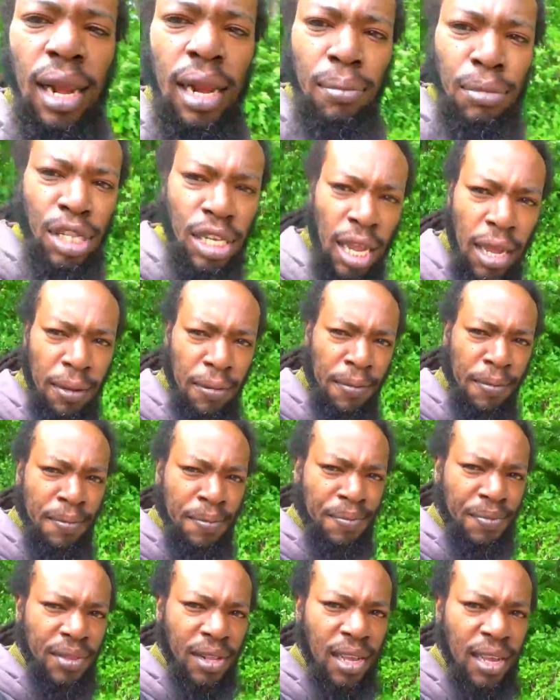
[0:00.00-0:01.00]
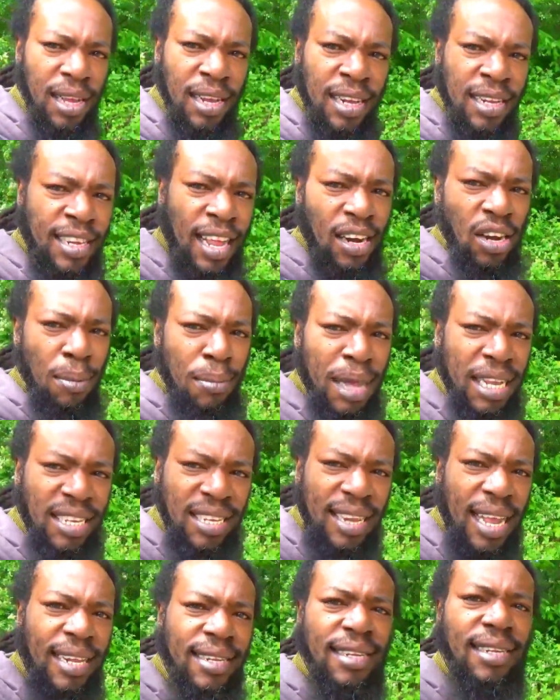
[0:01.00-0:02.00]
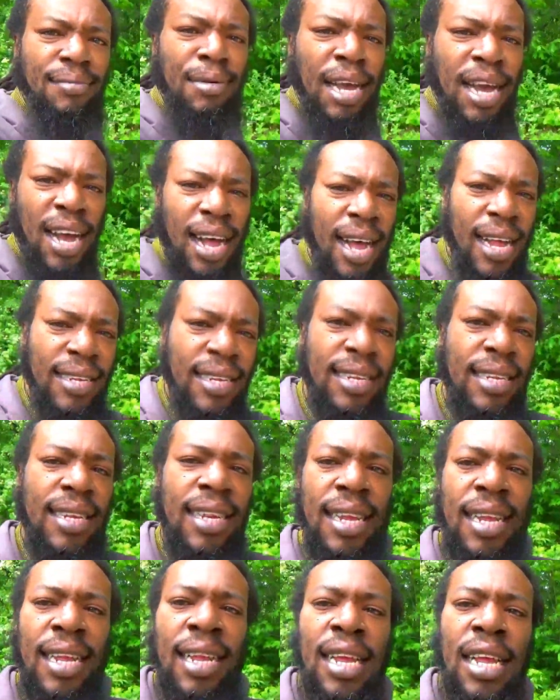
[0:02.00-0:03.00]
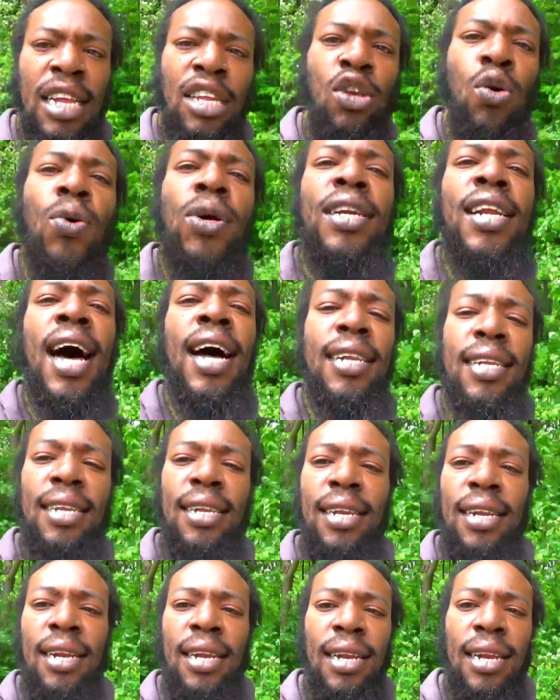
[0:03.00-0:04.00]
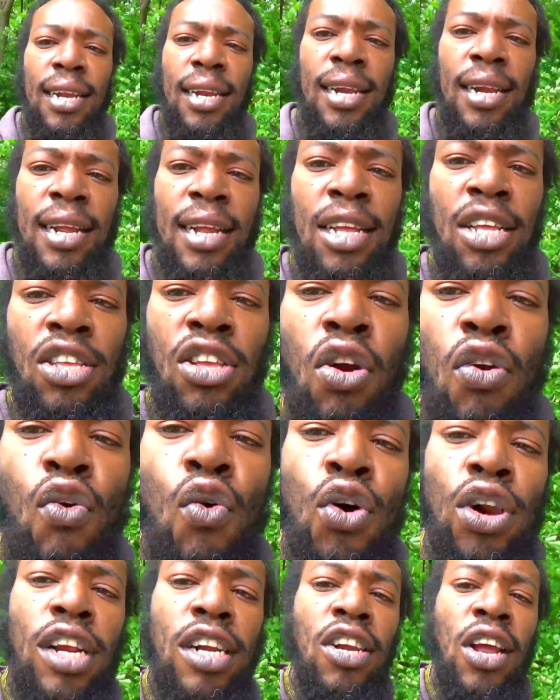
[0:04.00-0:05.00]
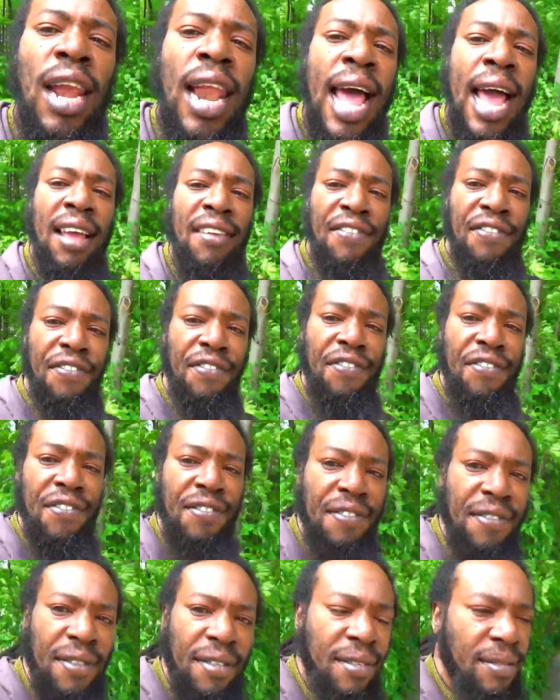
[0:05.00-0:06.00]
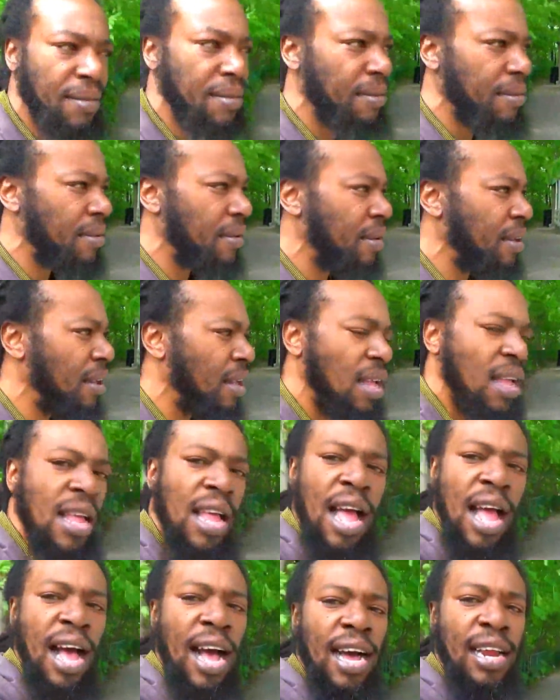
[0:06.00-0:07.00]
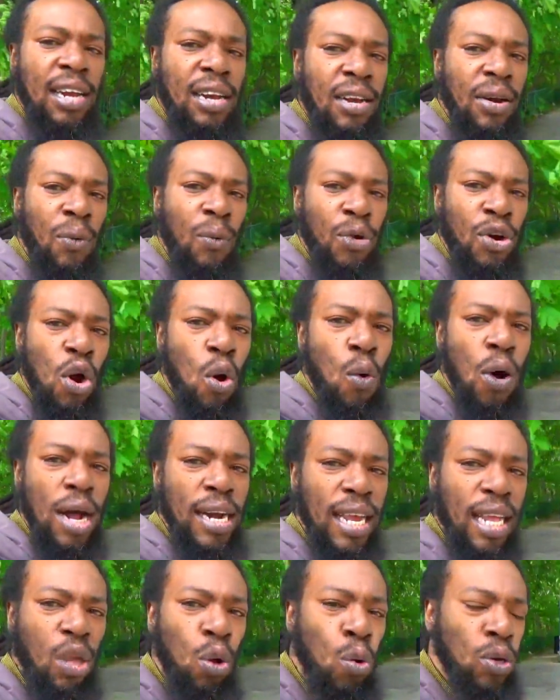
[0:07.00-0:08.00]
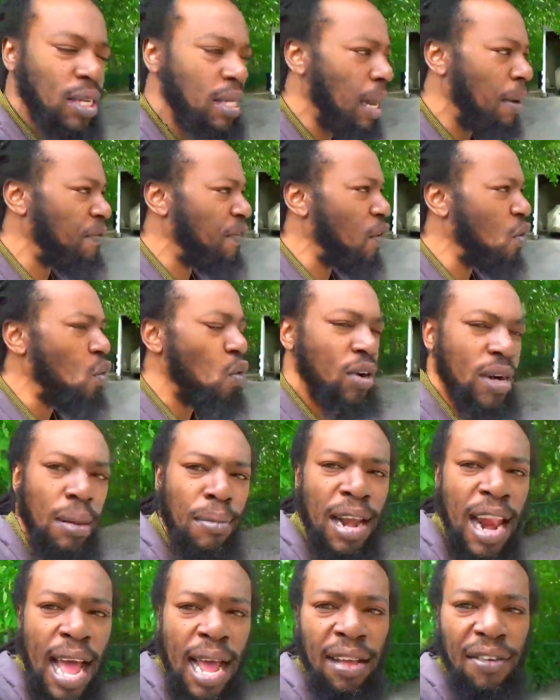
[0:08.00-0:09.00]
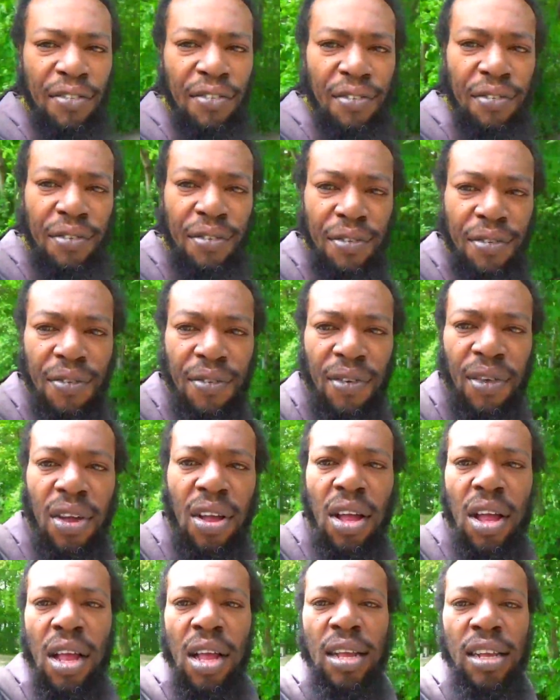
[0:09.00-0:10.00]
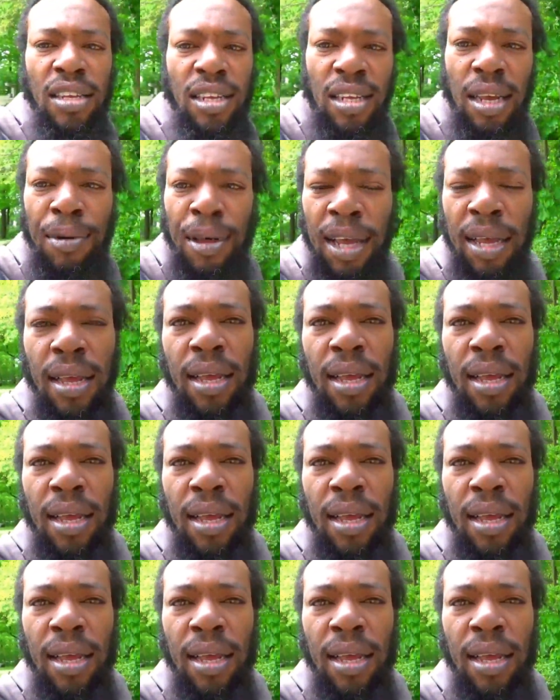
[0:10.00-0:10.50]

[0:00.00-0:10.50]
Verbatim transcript: them, say, that don't make sense because doing that, you're ruining your life. And we don't want the youths them to ruin them life. You see me?